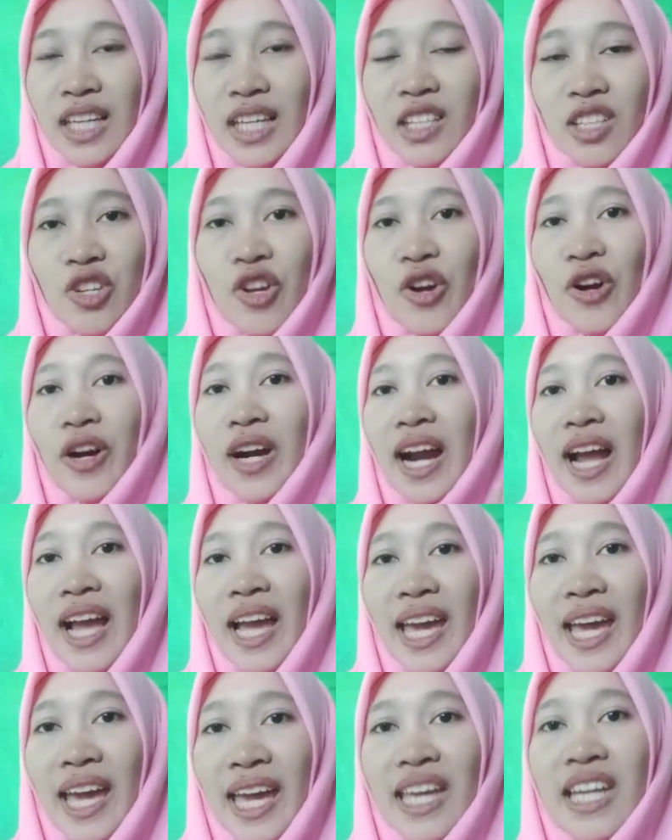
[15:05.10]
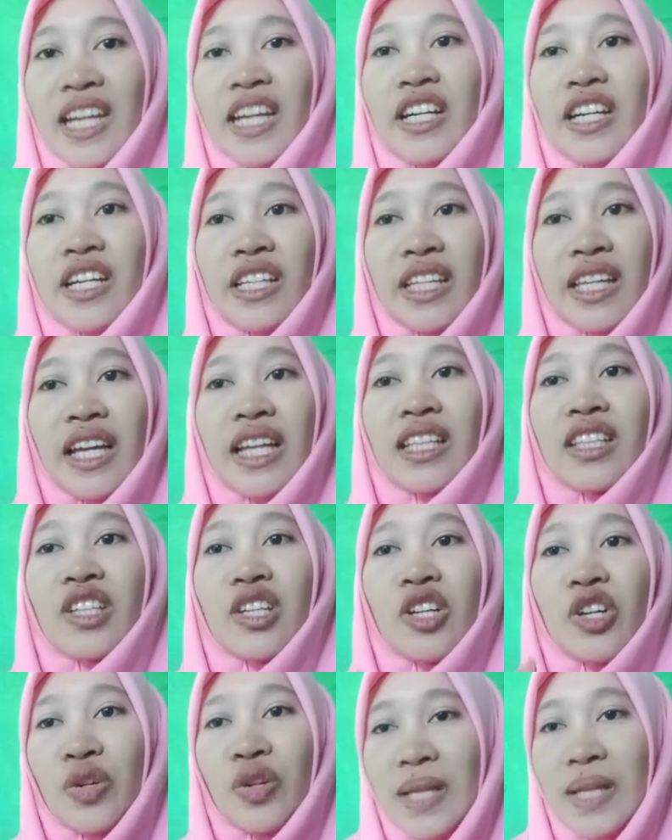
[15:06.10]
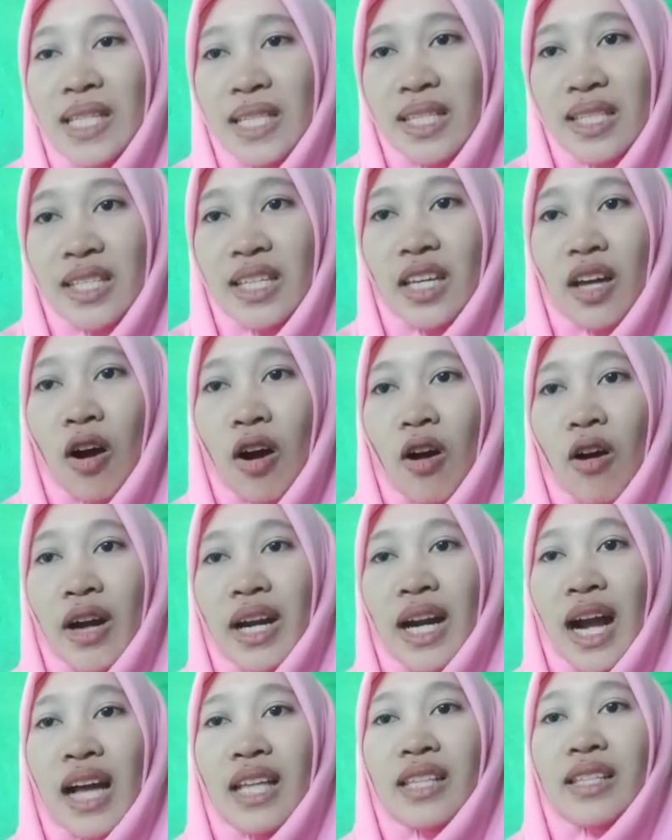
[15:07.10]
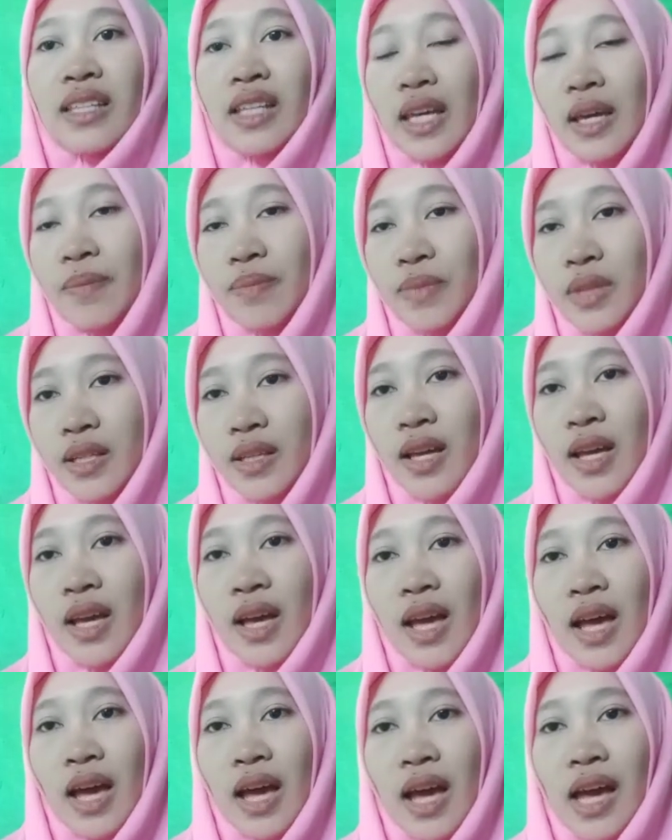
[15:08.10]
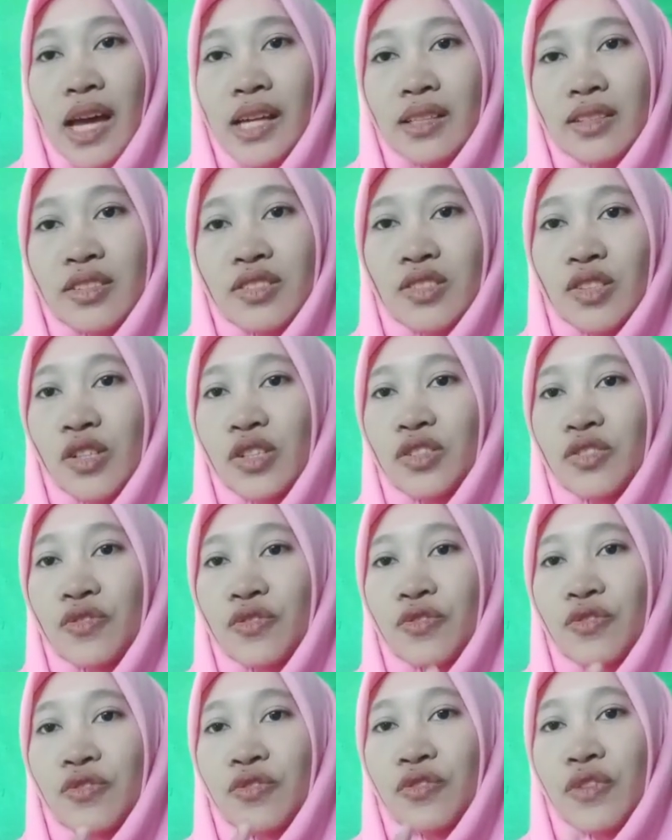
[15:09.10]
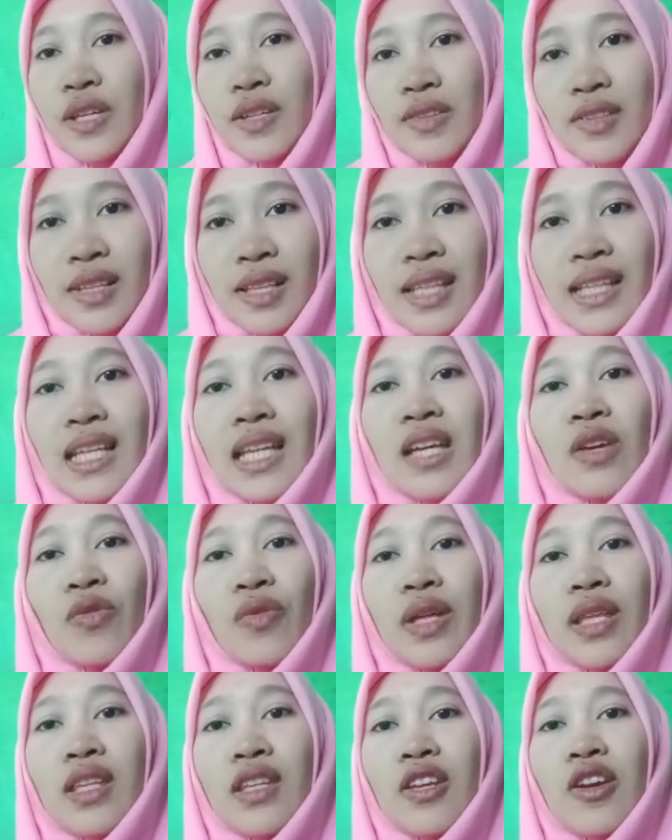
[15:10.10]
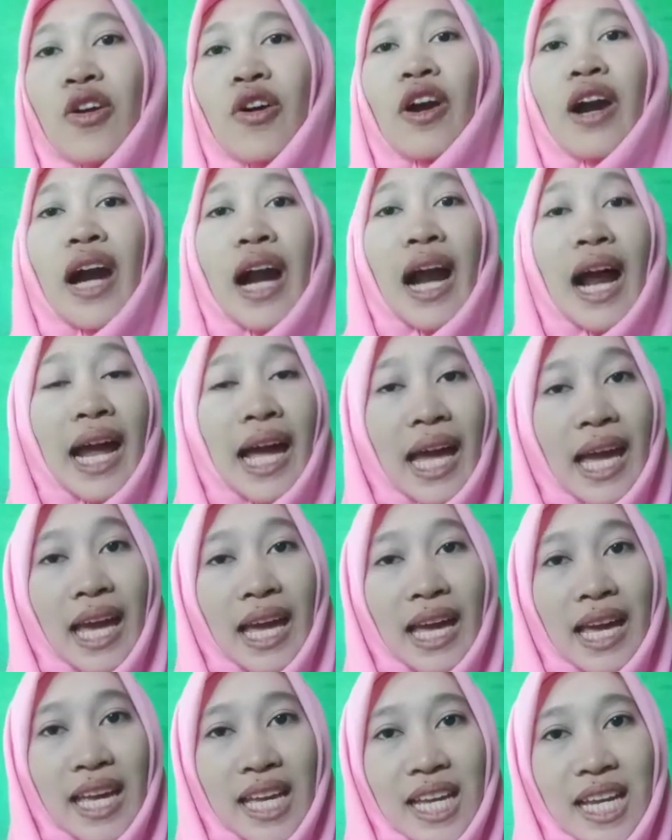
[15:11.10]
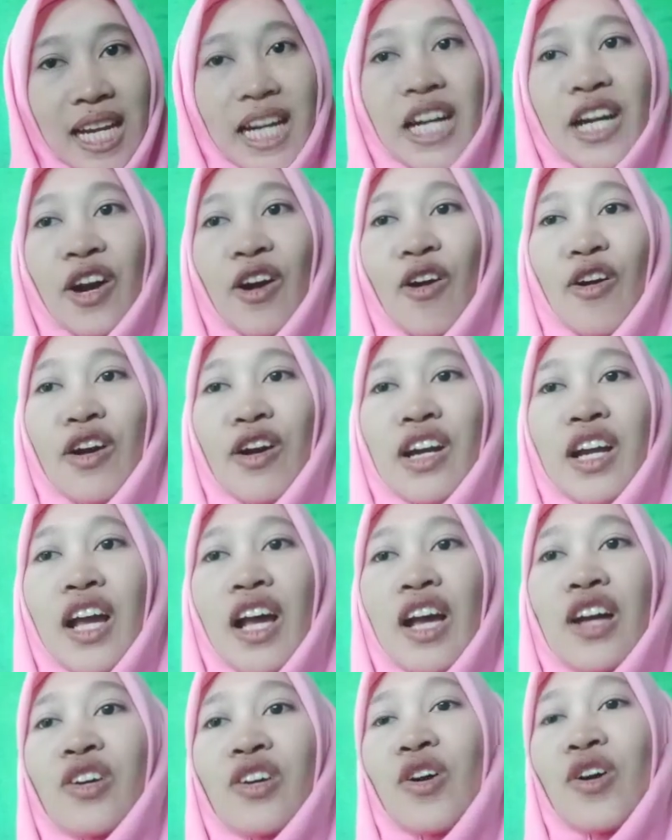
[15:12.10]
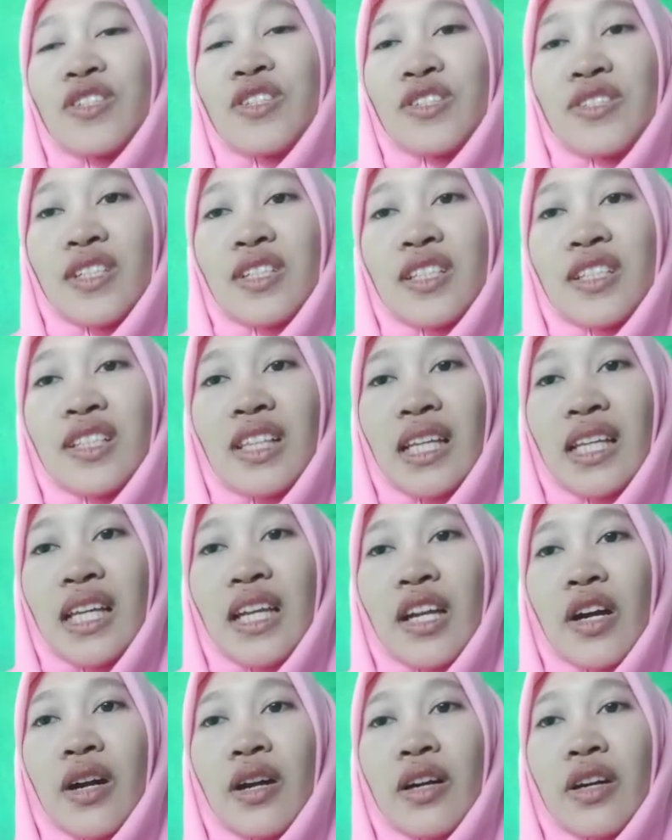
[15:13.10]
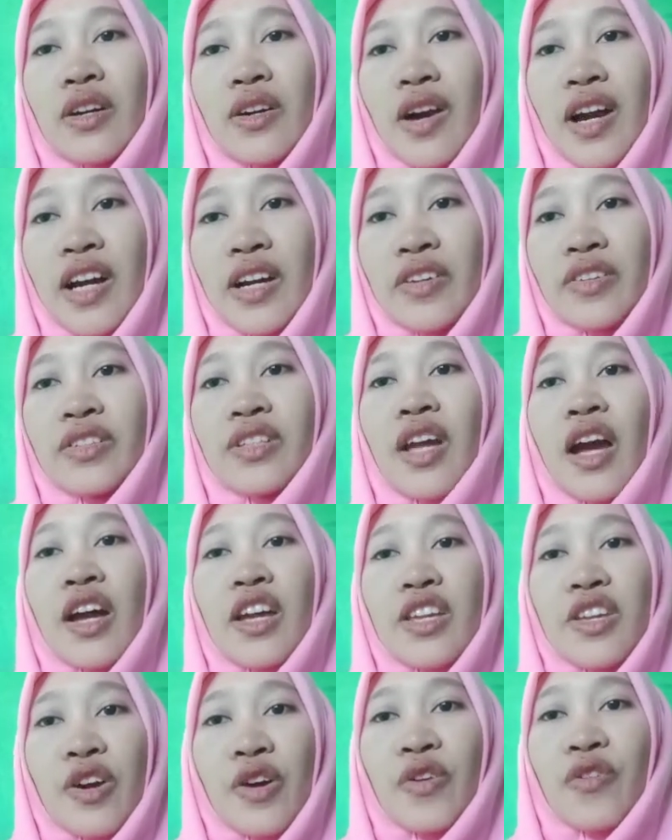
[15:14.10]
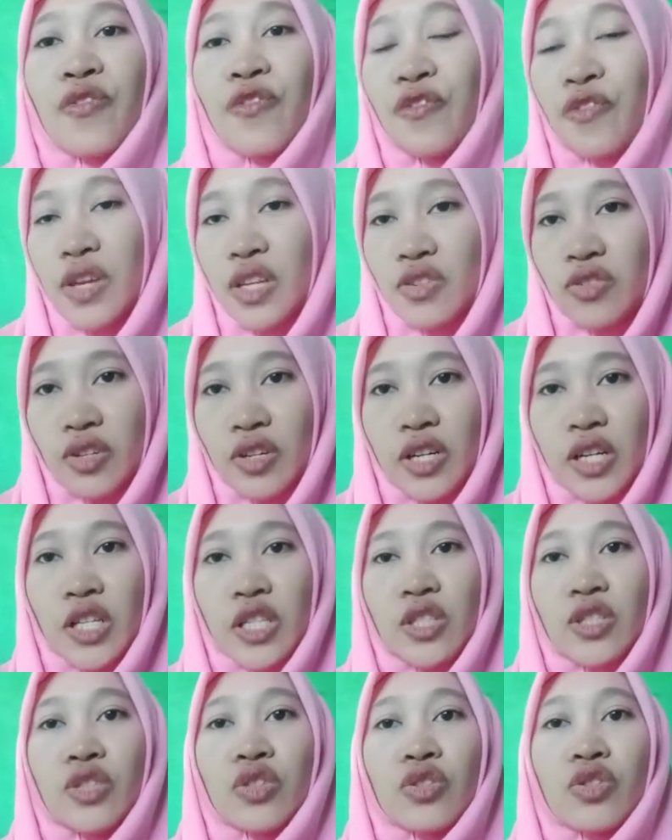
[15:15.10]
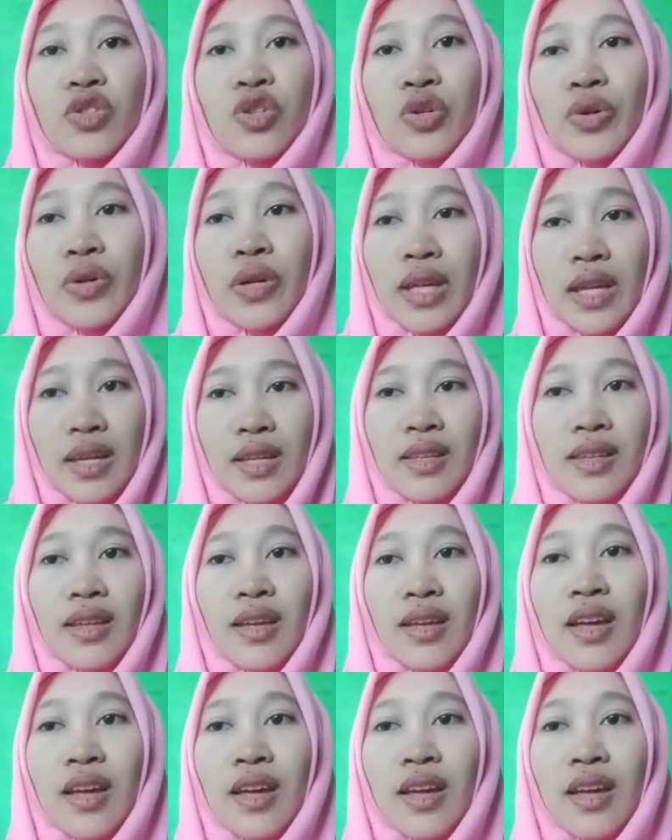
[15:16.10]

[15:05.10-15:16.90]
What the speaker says: your hair get greasy or unkempt, and don't fiddly with your hair or constantly run your fingers through it.